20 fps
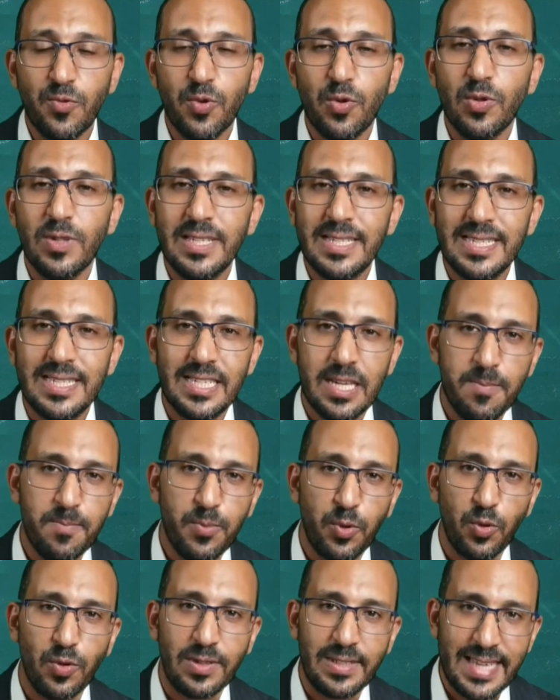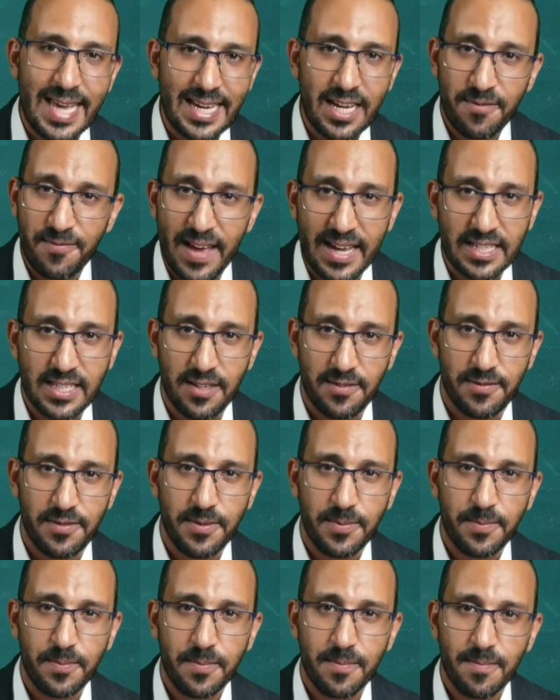rule is simple yet effective.
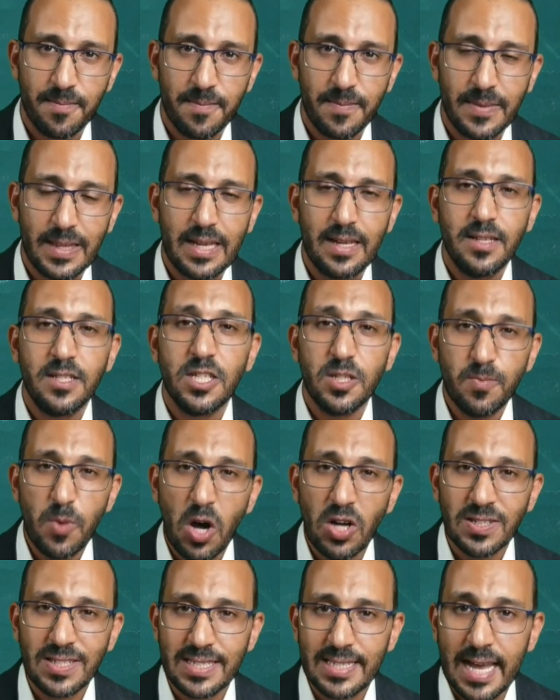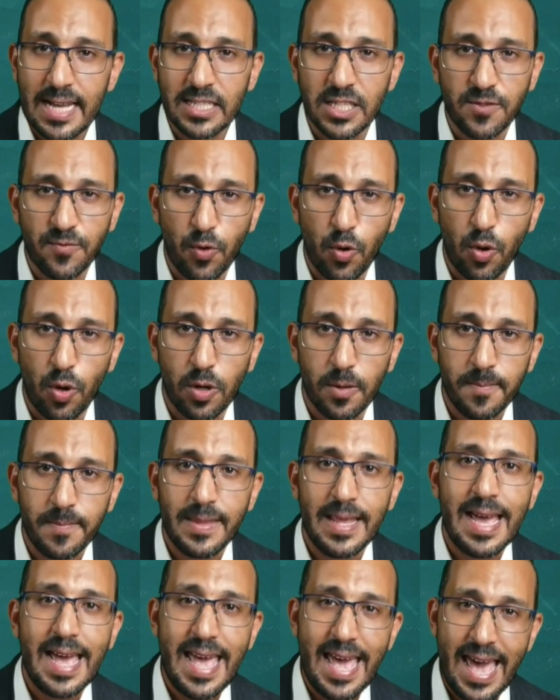SMART stands for
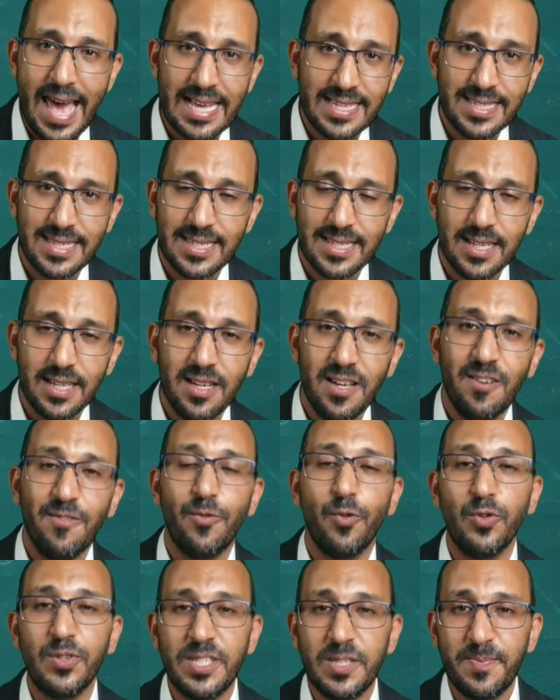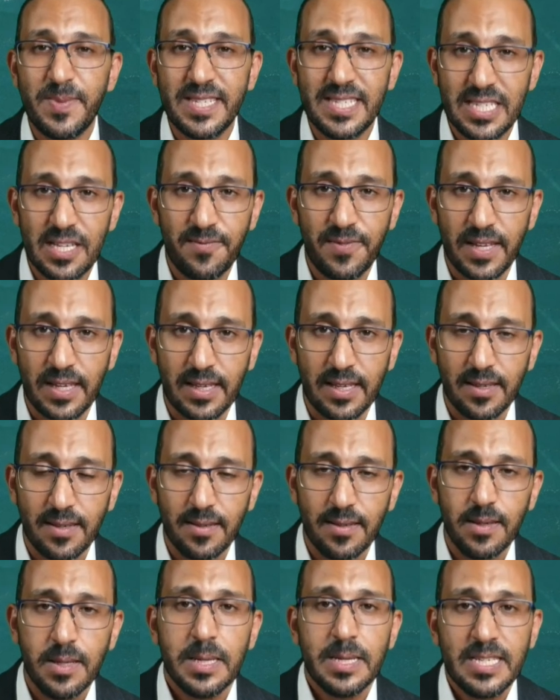S for specific.
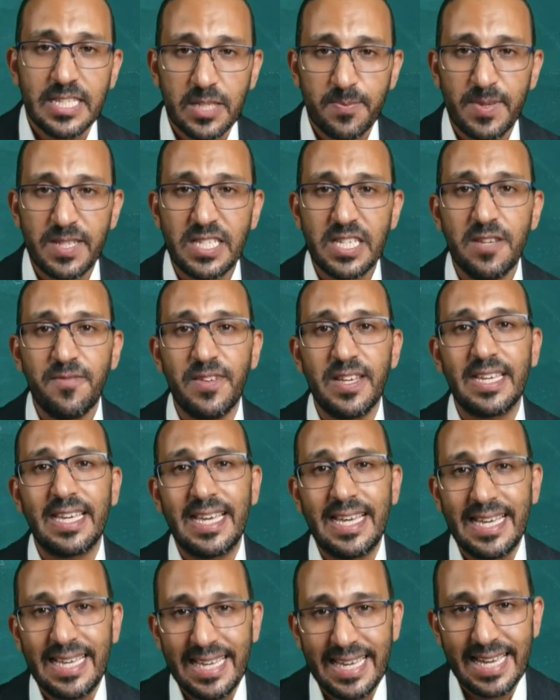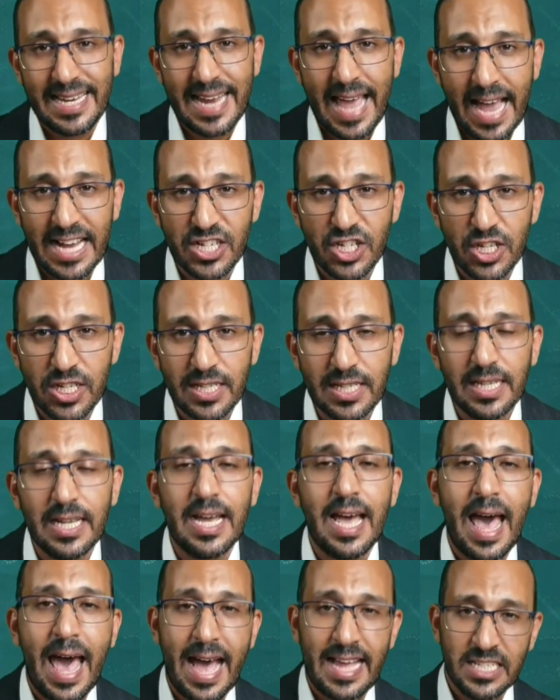Specific in action
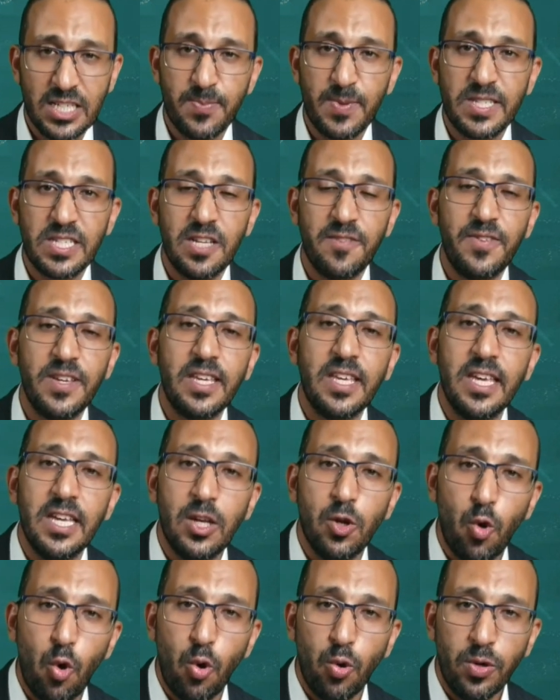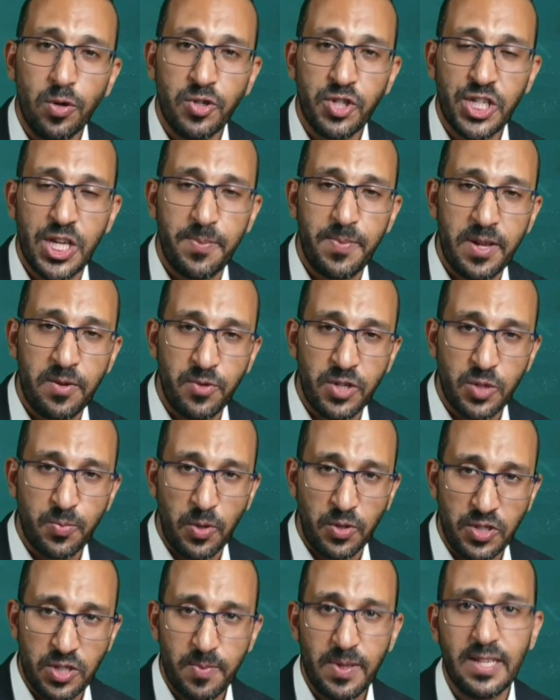and specific in ownership and
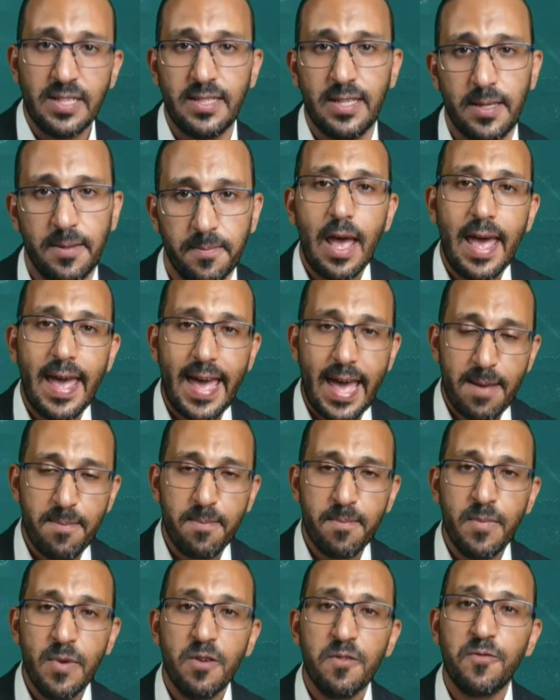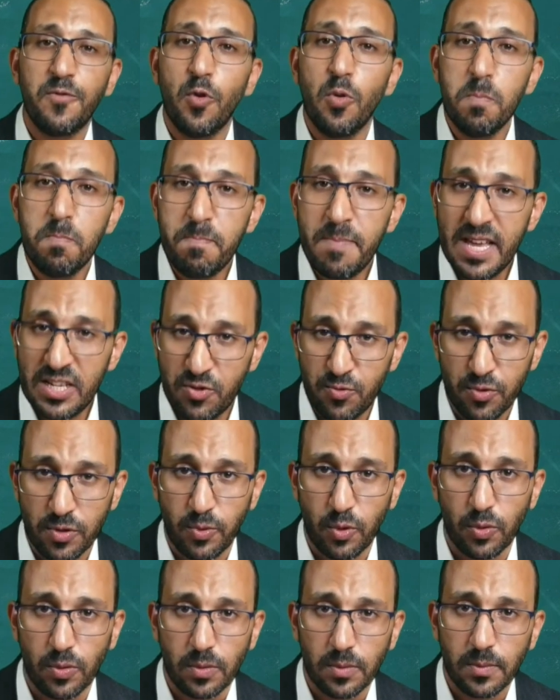responsibility. M for
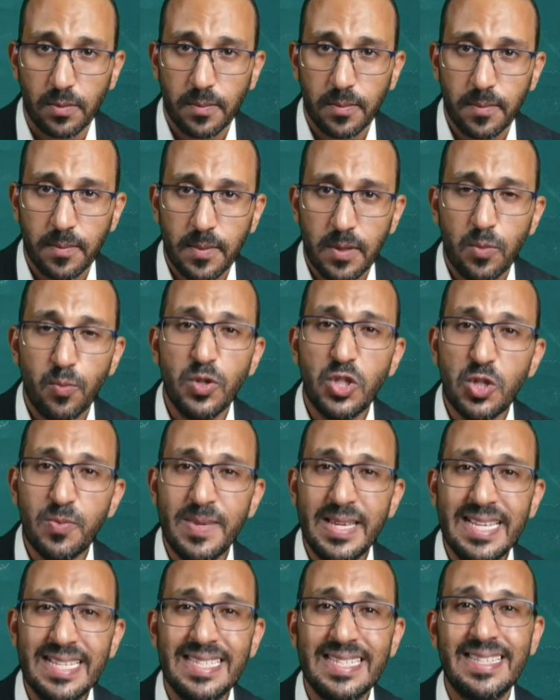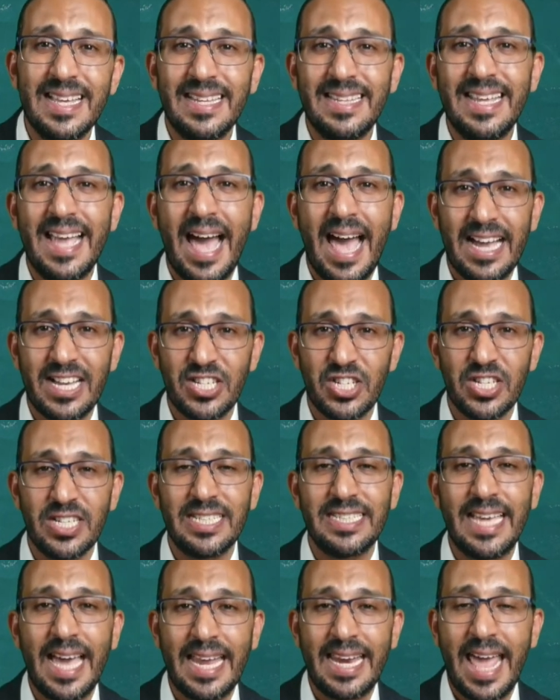measurable, which means that the
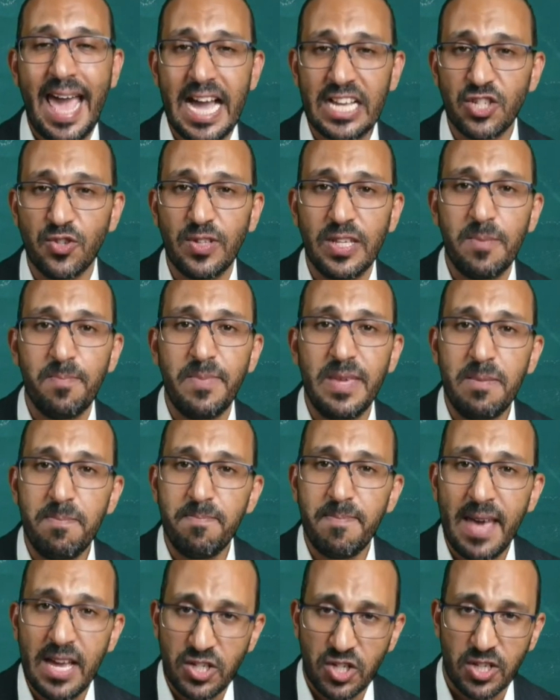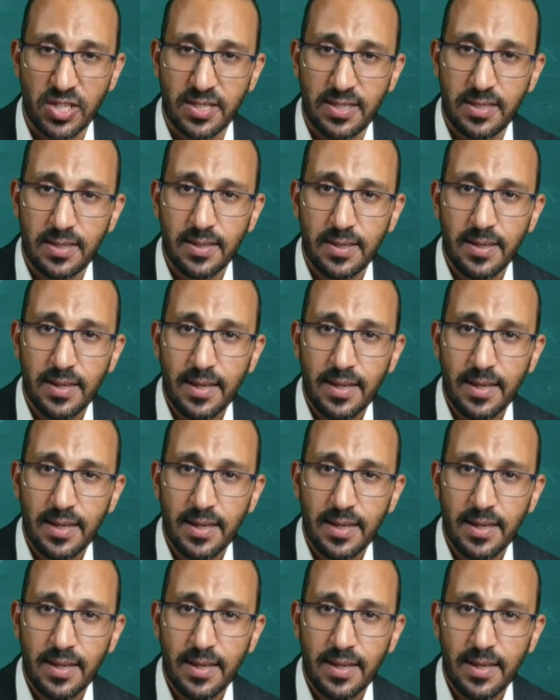action can actually be measured